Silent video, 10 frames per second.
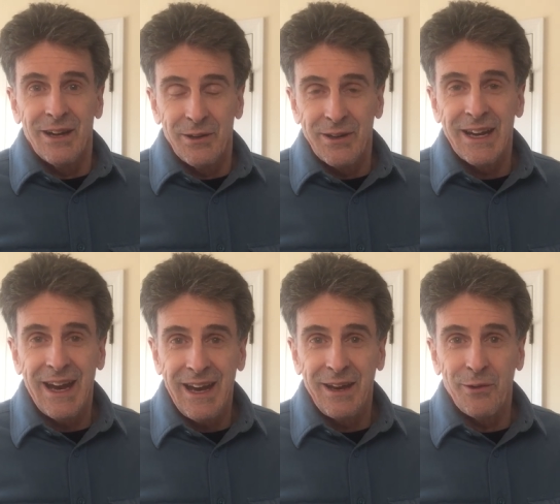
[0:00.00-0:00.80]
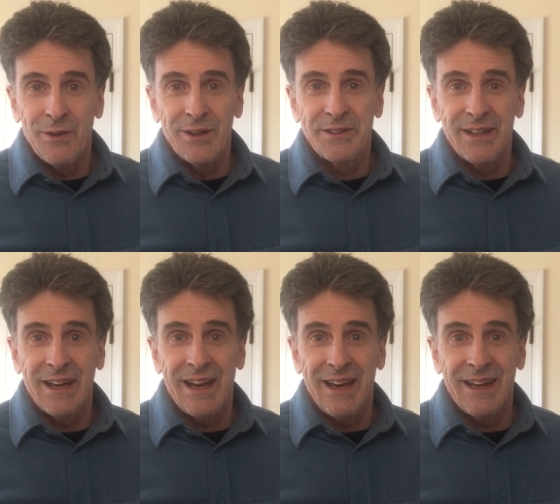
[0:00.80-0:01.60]
Okay, well,
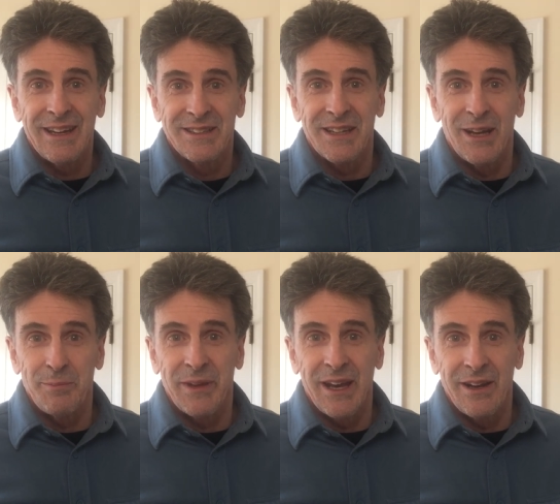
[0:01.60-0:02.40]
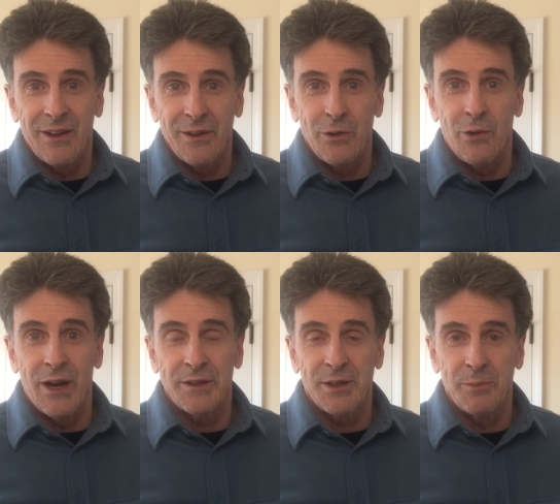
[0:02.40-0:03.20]
today it's an update on
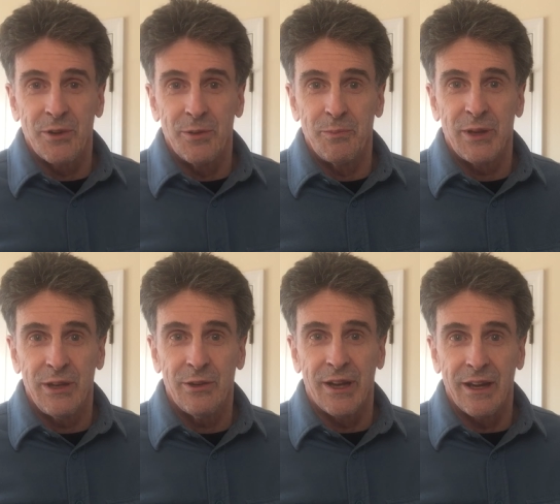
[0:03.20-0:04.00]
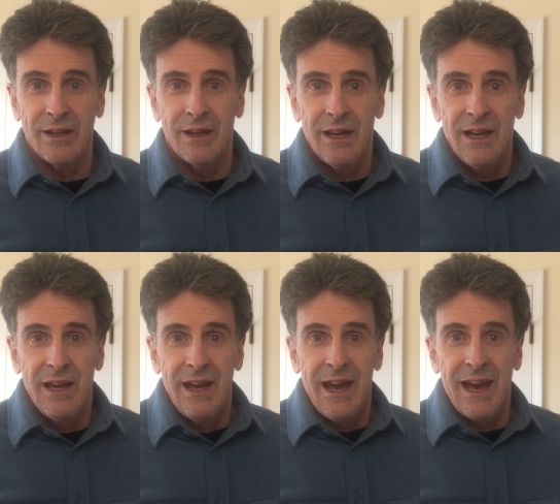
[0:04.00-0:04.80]
quantum computing.
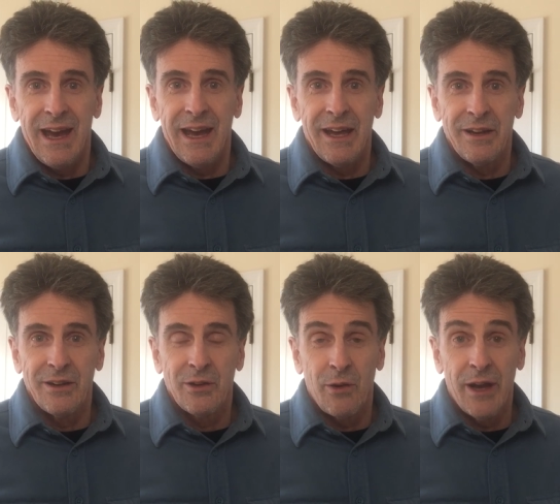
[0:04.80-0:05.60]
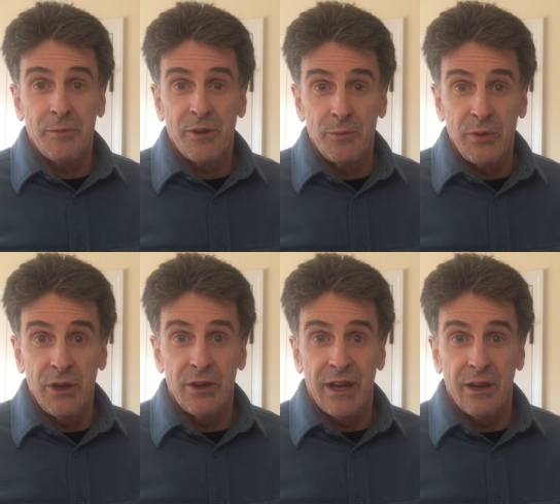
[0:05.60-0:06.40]
And quantum
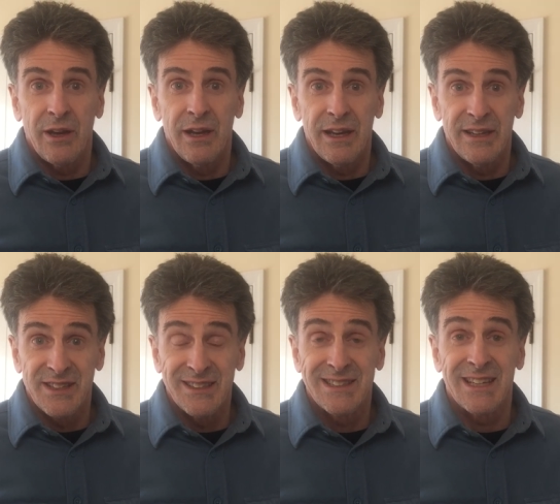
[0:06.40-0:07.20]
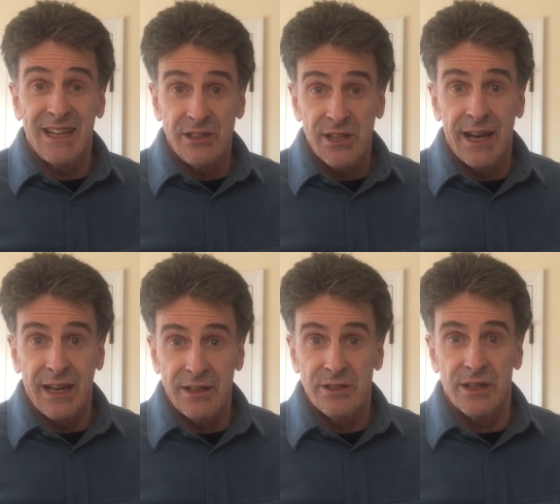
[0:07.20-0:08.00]
computing is a sea
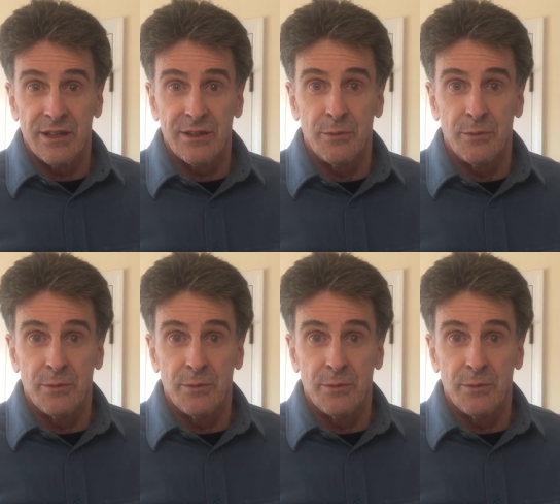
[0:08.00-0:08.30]
change in